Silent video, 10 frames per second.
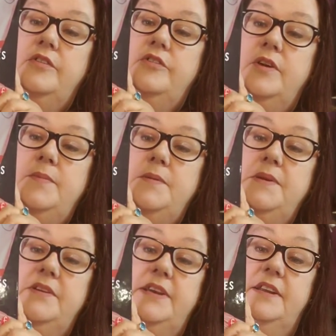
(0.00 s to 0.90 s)
Draping
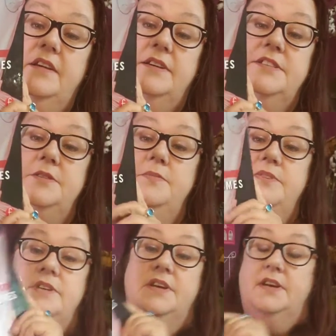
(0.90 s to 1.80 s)
Period
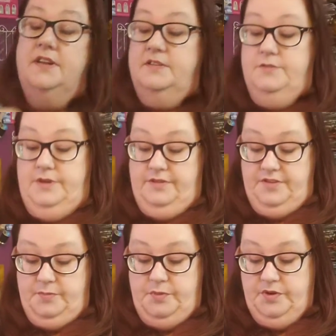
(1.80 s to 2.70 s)
Costumes. Well,
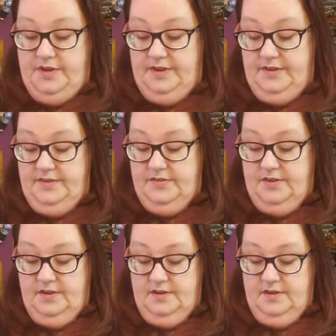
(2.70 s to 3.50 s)
this book is